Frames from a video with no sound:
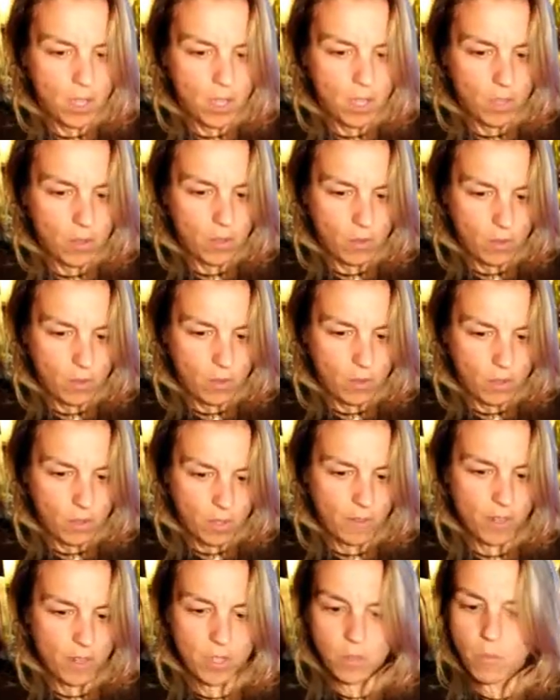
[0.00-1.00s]
Universe,
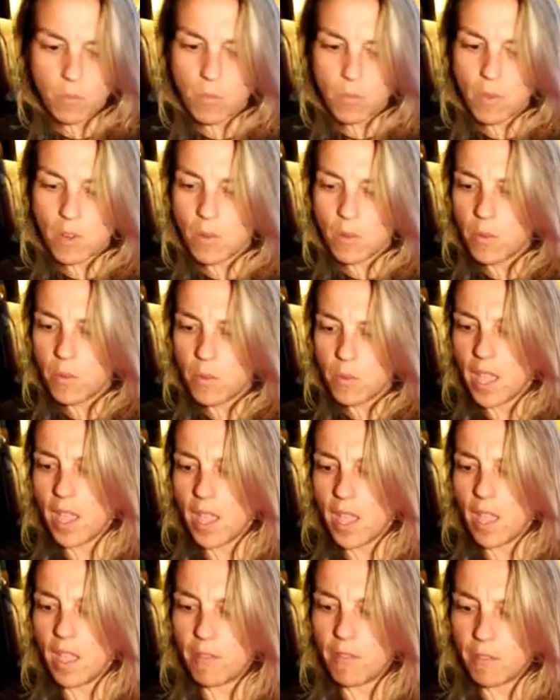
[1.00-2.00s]
what do we have for
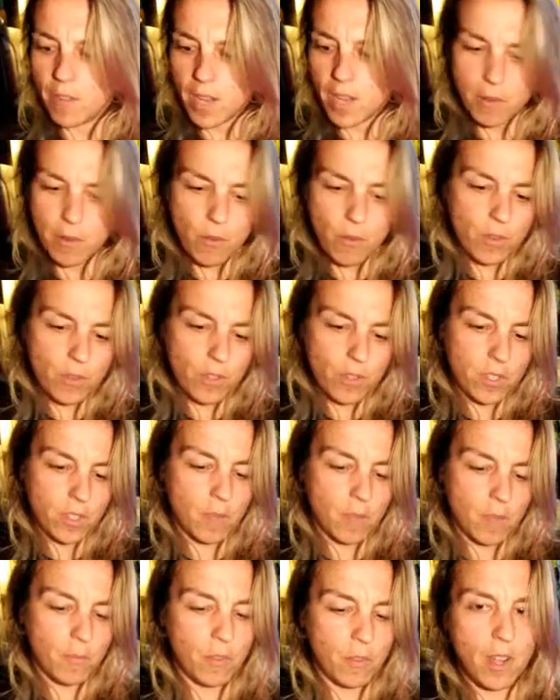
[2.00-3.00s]
Capricorn, Sun, Moon,
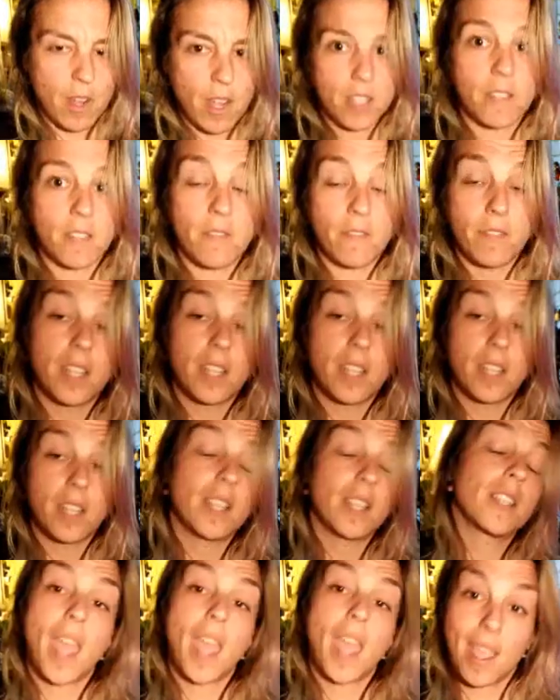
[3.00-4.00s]
Rising, Venus,
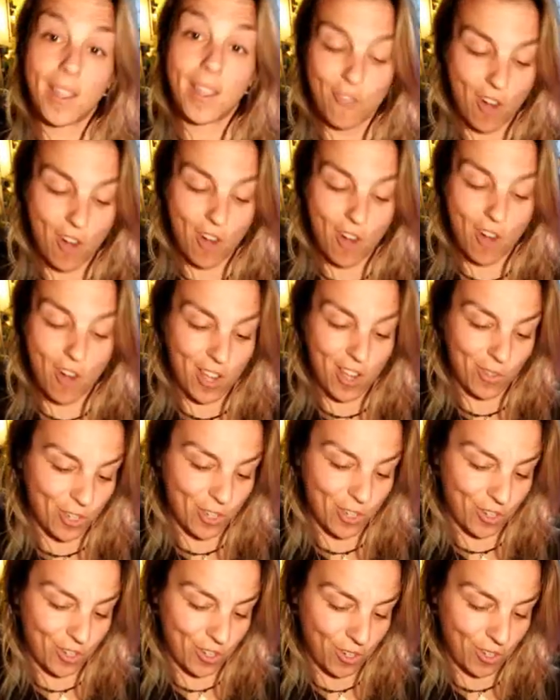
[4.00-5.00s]
and Cross
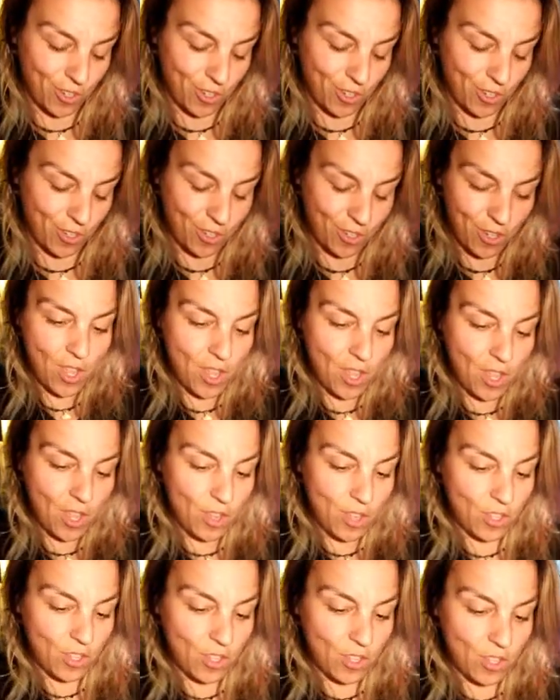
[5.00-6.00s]
Watchers?
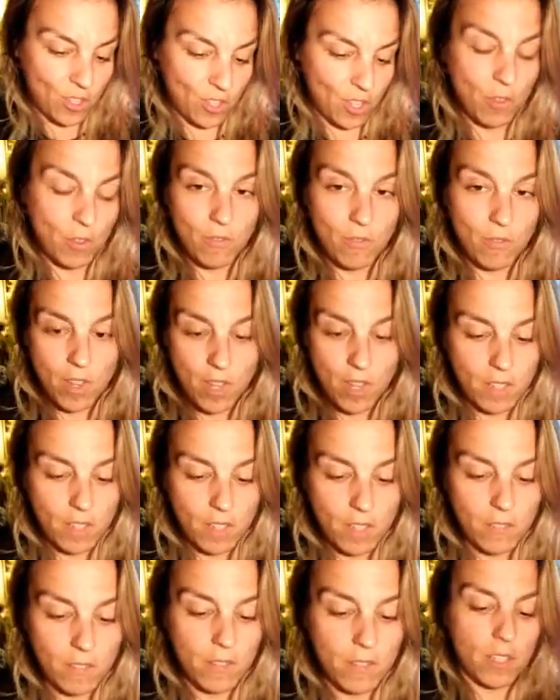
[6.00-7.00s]
Sun, Moon, Rising,
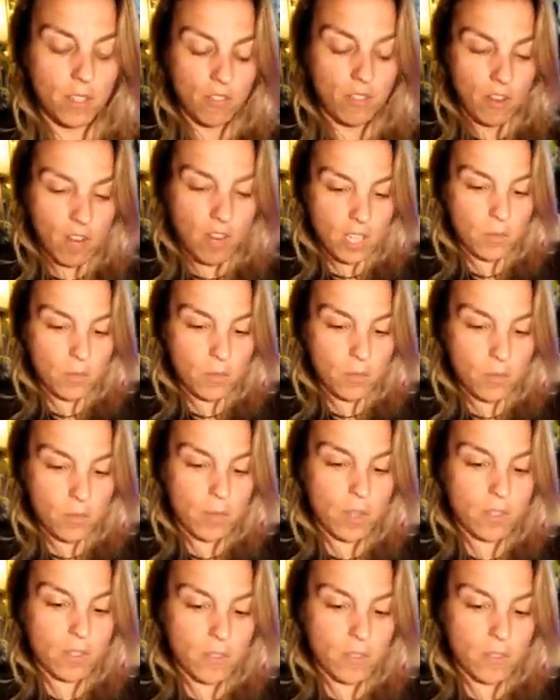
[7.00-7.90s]
Venus, and Cross Watchers.